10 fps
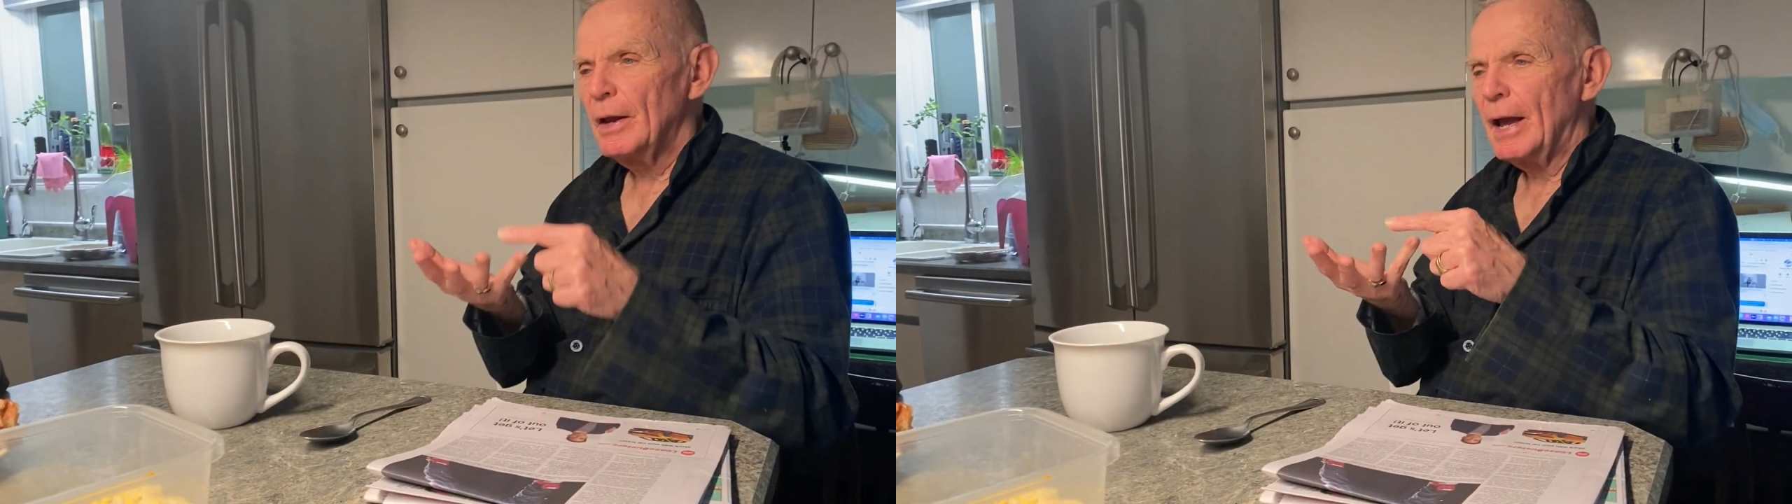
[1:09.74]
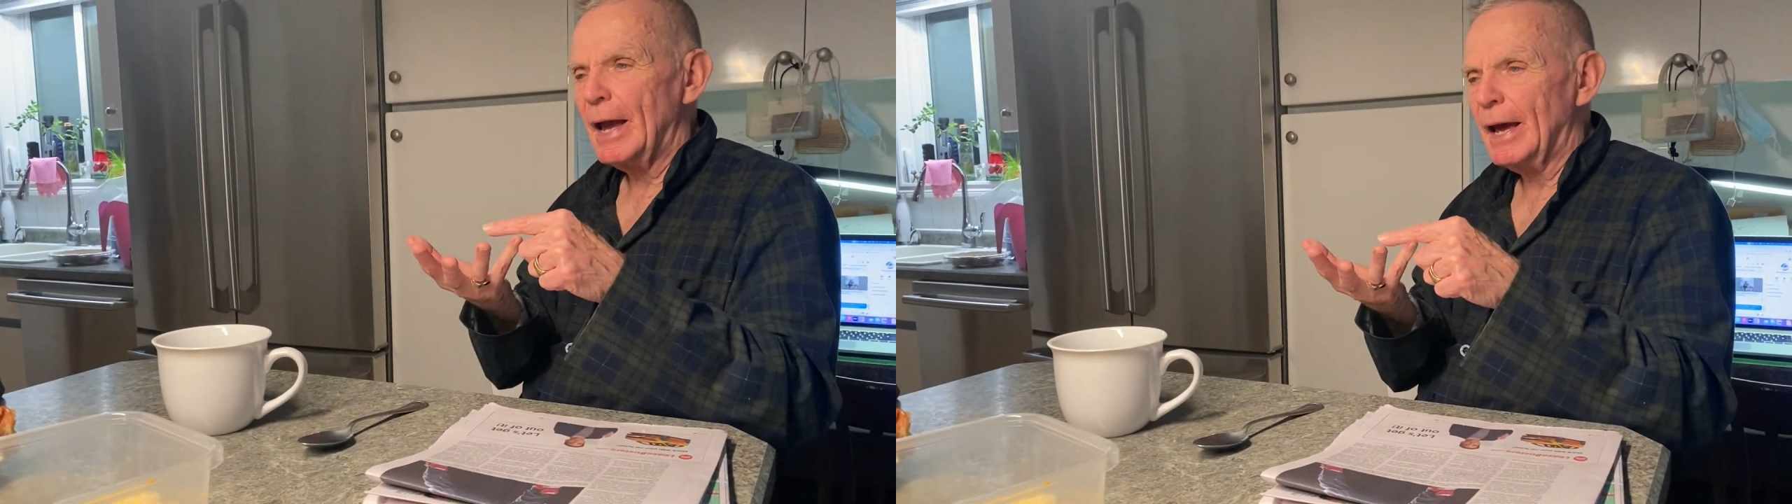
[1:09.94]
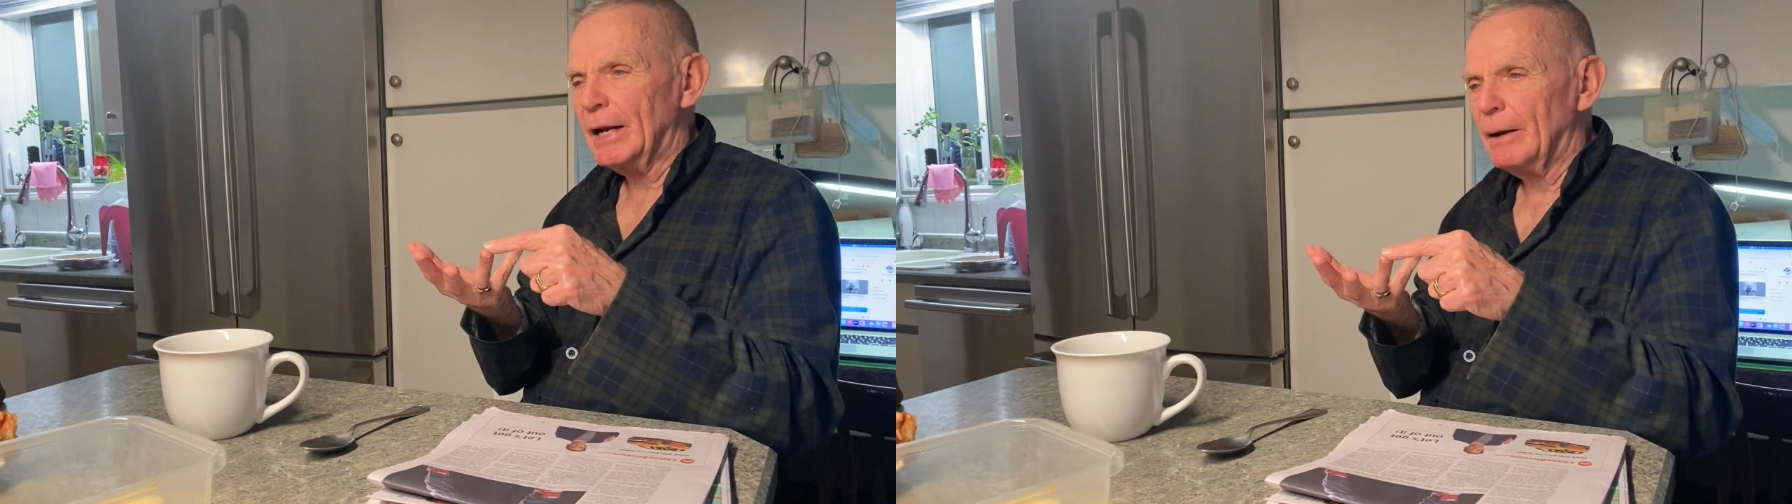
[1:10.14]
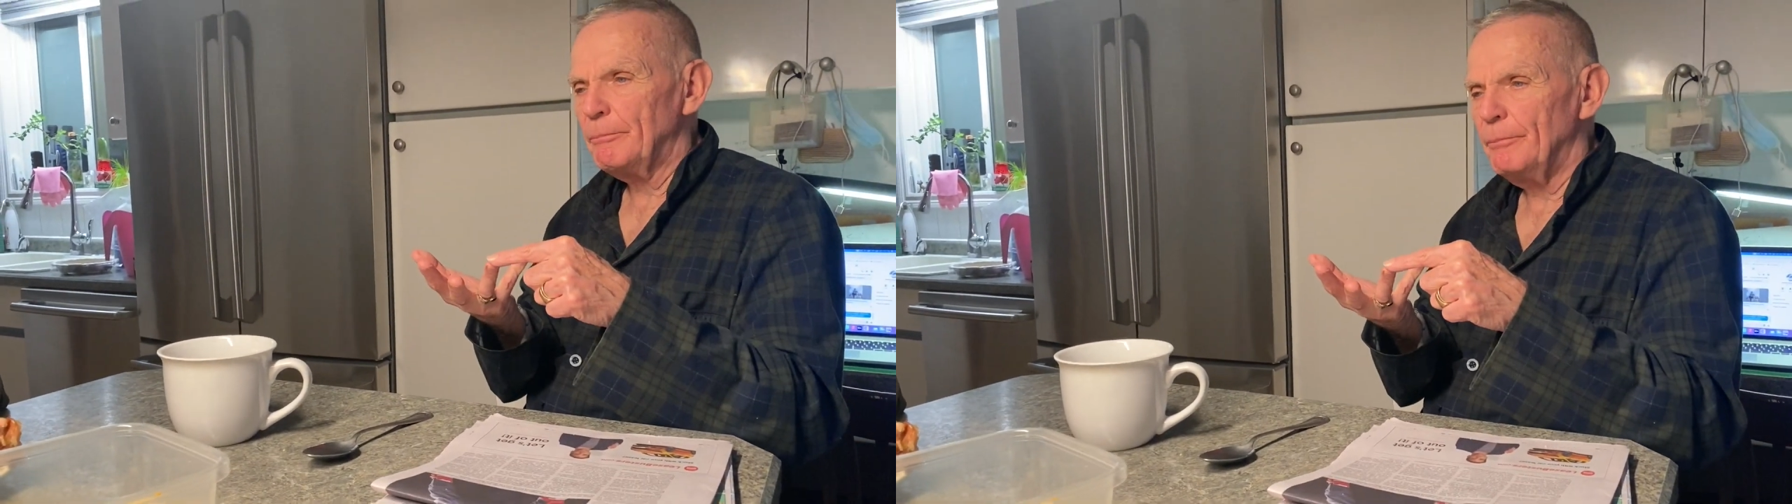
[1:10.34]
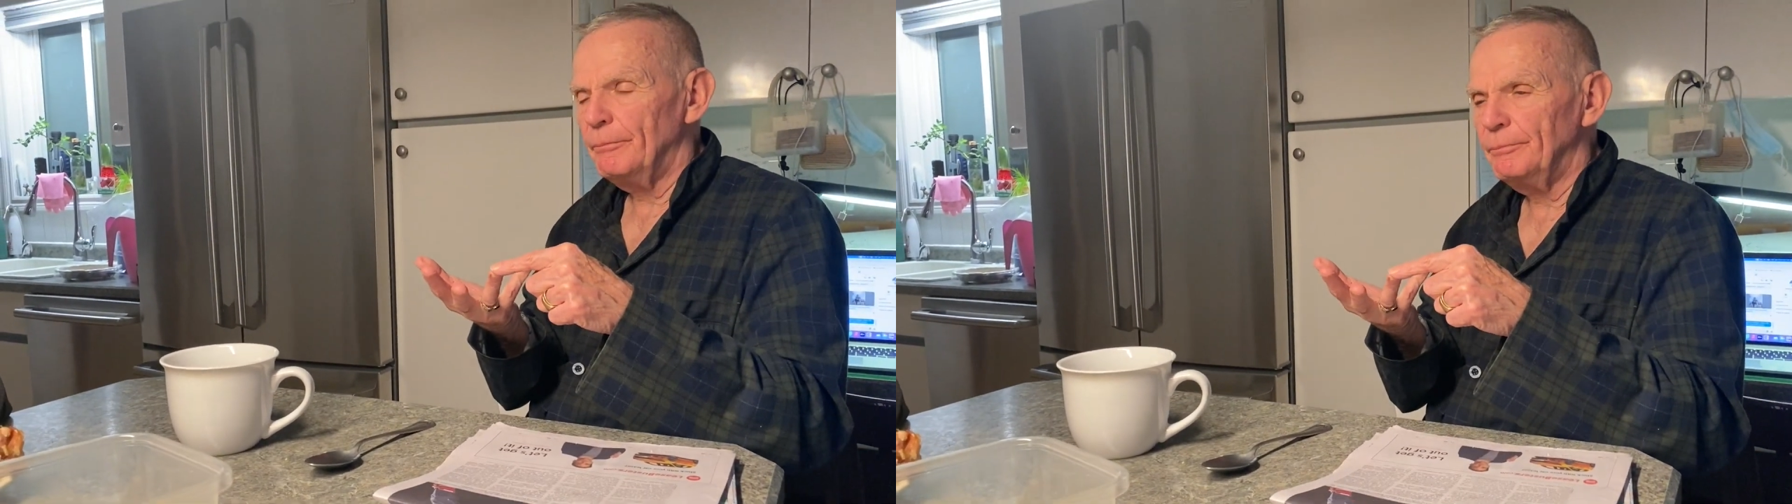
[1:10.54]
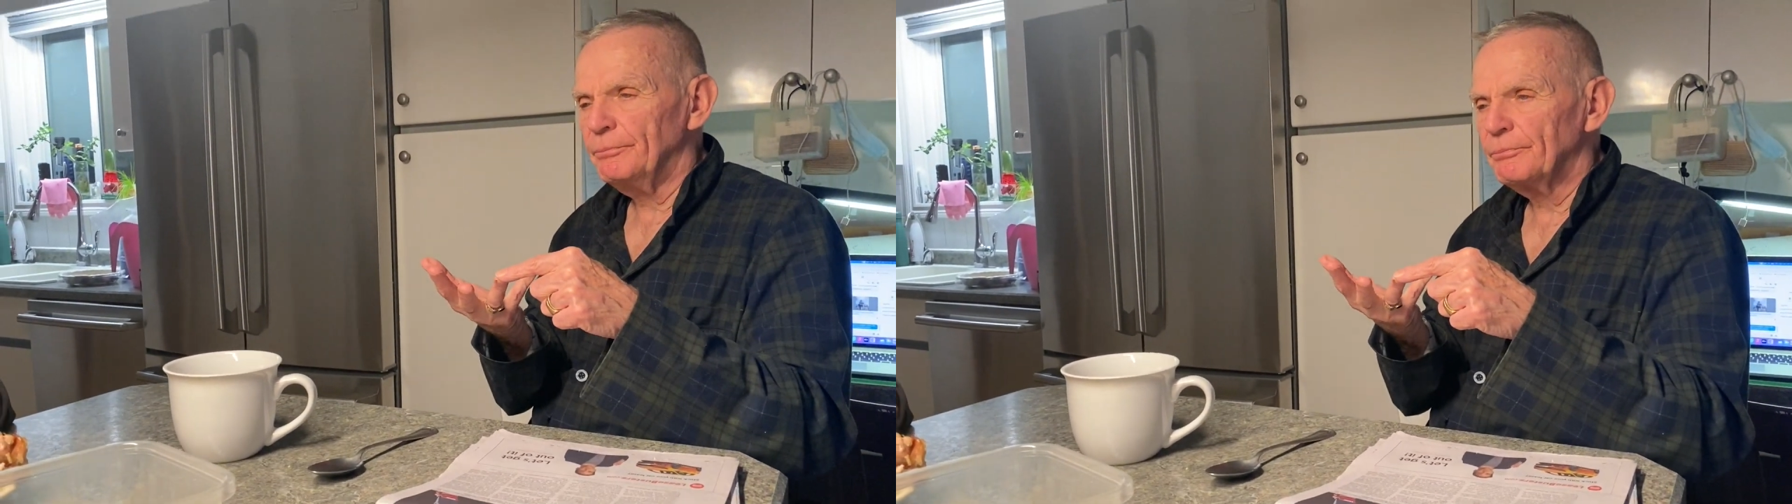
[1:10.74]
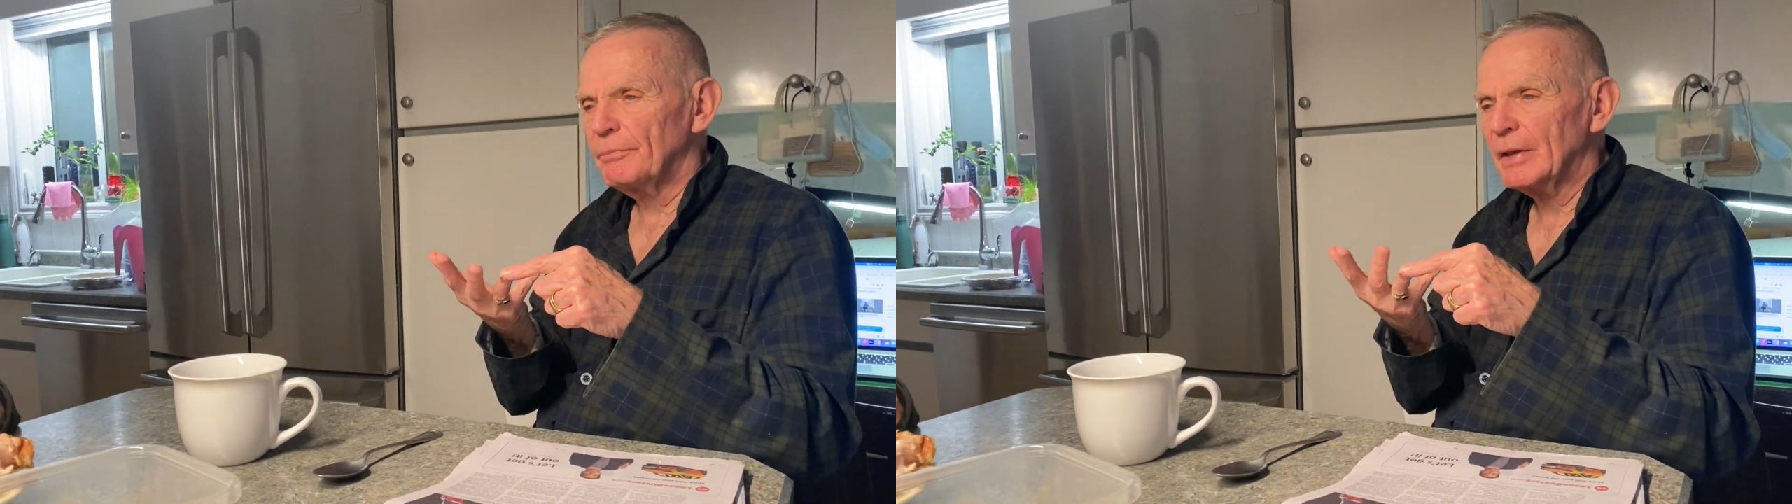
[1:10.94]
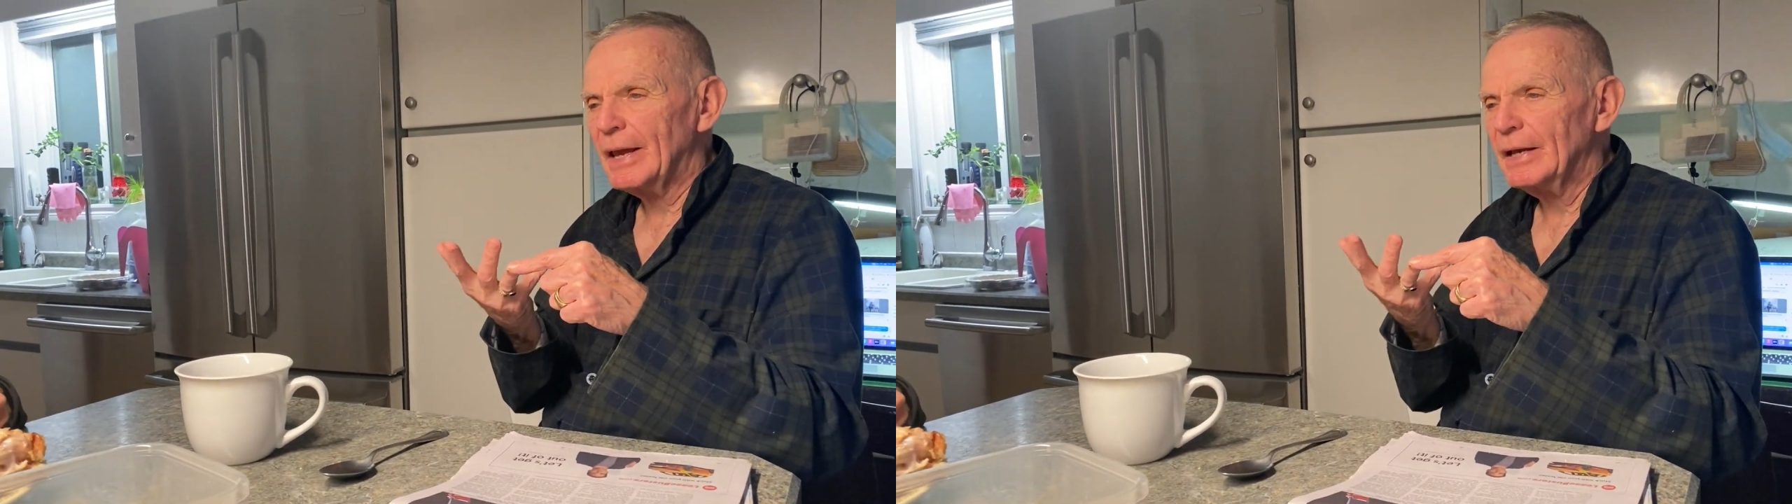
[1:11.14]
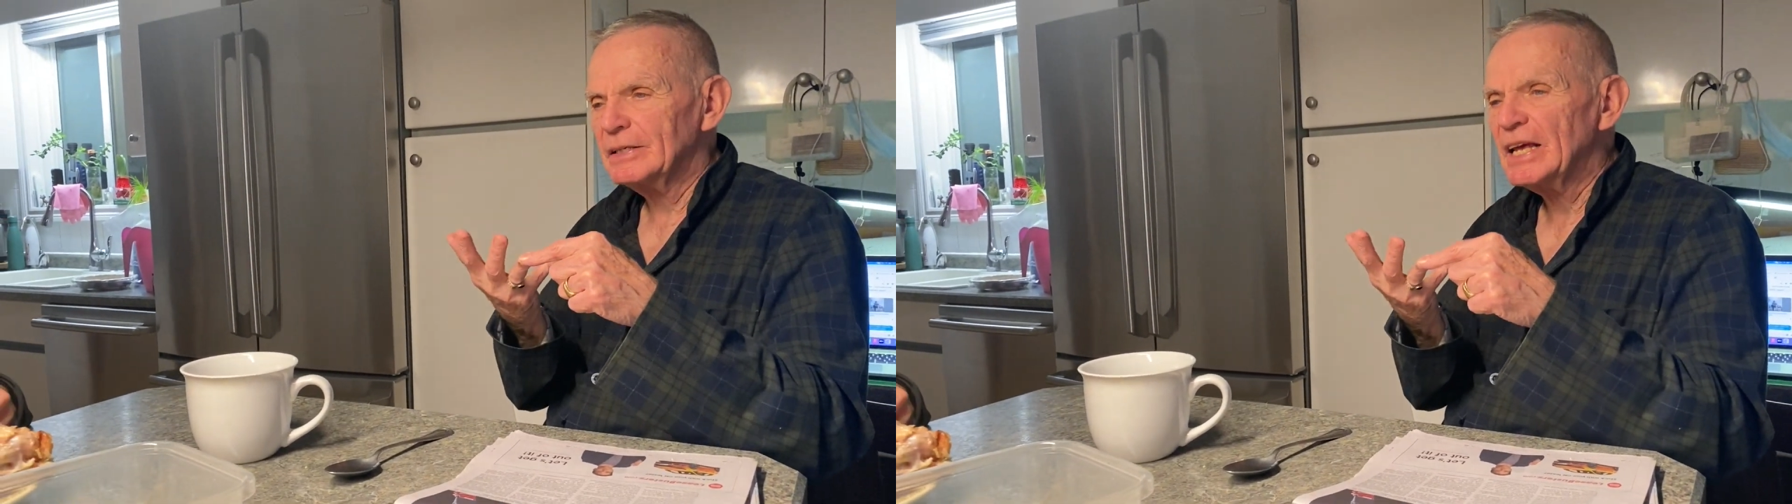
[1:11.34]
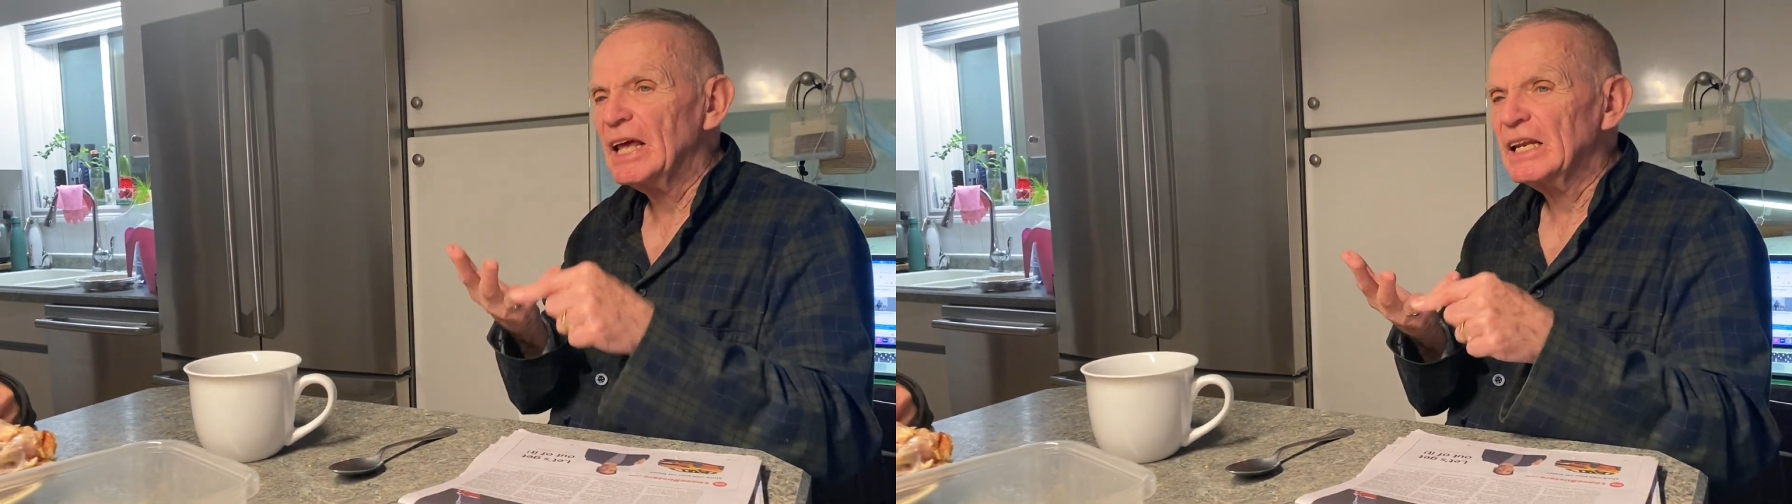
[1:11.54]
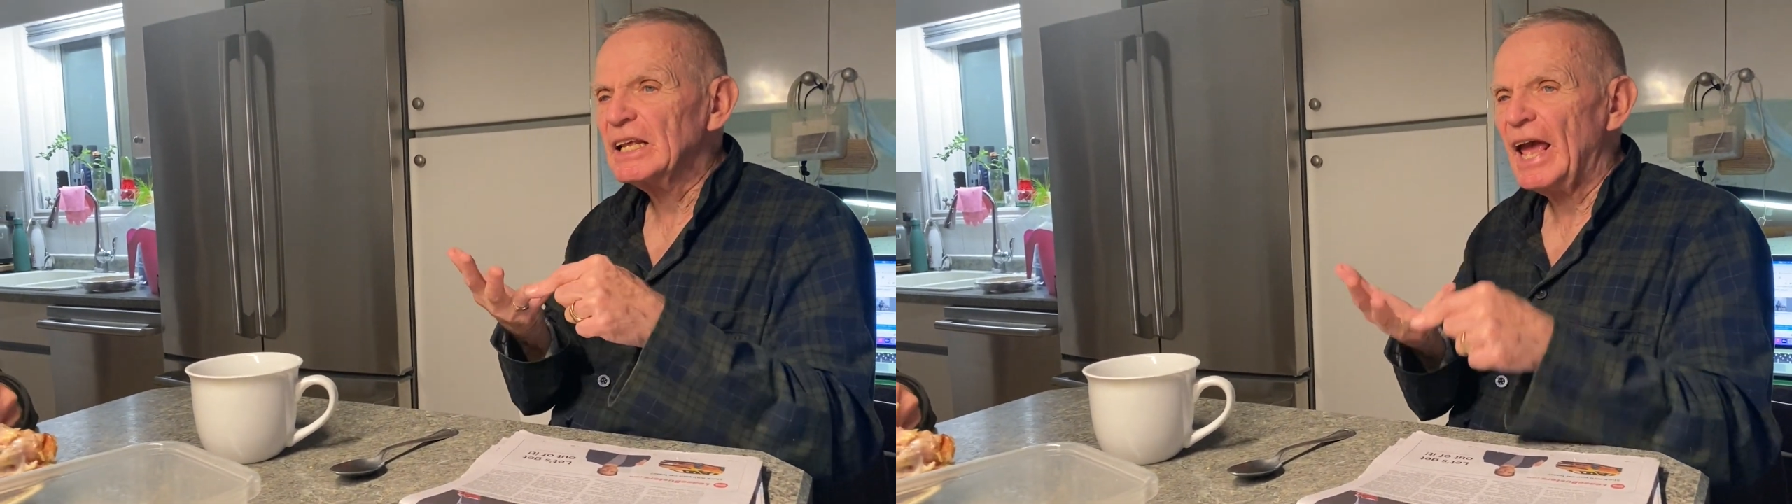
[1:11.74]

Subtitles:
and a tin